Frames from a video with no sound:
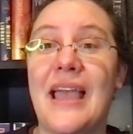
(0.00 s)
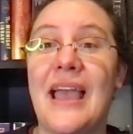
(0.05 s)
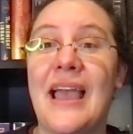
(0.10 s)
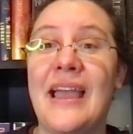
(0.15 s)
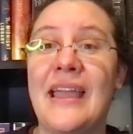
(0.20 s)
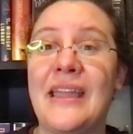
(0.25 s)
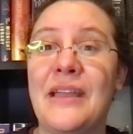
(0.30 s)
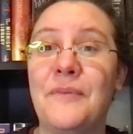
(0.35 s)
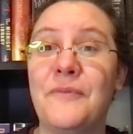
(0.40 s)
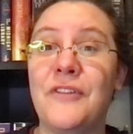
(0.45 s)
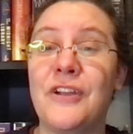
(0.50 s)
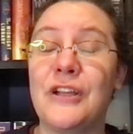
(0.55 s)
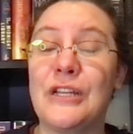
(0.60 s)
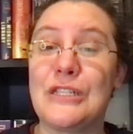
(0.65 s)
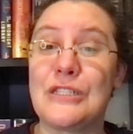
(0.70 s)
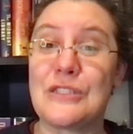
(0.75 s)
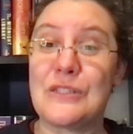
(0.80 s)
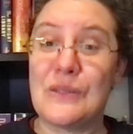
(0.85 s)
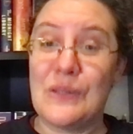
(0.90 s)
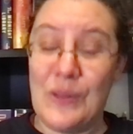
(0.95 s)
I am very
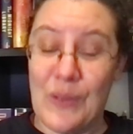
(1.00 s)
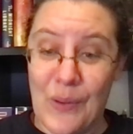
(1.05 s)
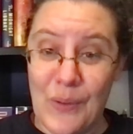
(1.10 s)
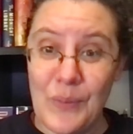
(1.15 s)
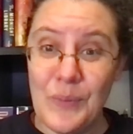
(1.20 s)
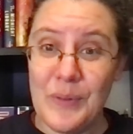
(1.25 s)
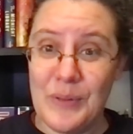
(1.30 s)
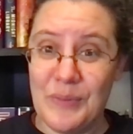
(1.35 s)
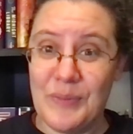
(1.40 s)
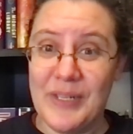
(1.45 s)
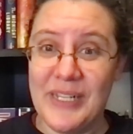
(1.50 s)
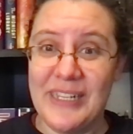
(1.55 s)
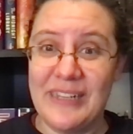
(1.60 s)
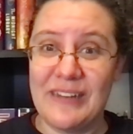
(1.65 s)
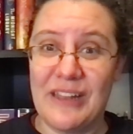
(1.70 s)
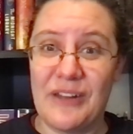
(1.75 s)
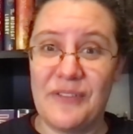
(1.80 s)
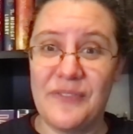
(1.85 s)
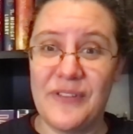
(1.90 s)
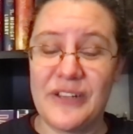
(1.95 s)
slow in reading
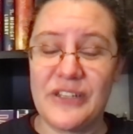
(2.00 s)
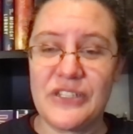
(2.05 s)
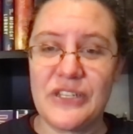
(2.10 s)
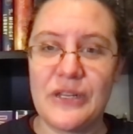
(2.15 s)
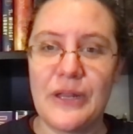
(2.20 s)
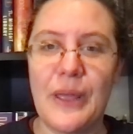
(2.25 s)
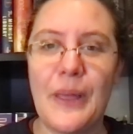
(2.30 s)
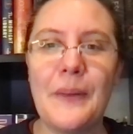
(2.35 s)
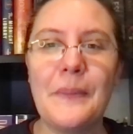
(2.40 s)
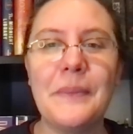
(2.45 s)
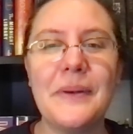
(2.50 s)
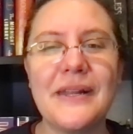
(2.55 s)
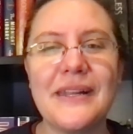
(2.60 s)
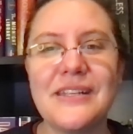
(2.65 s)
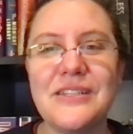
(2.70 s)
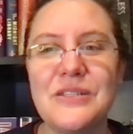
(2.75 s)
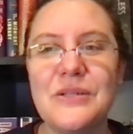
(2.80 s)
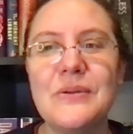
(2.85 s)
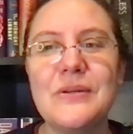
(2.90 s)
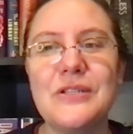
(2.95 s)
nonfiction, but I
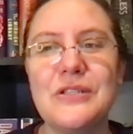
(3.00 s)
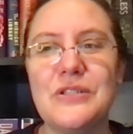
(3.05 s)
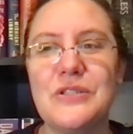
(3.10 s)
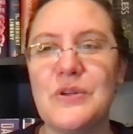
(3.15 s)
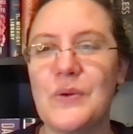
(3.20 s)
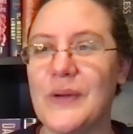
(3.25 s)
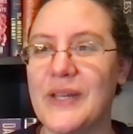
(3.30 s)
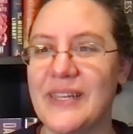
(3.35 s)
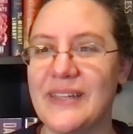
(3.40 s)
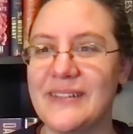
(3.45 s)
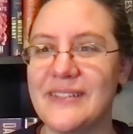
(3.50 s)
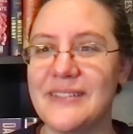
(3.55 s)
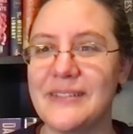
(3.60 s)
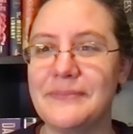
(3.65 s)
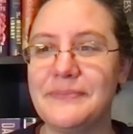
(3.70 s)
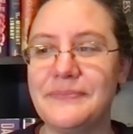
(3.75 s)
do enjoy it.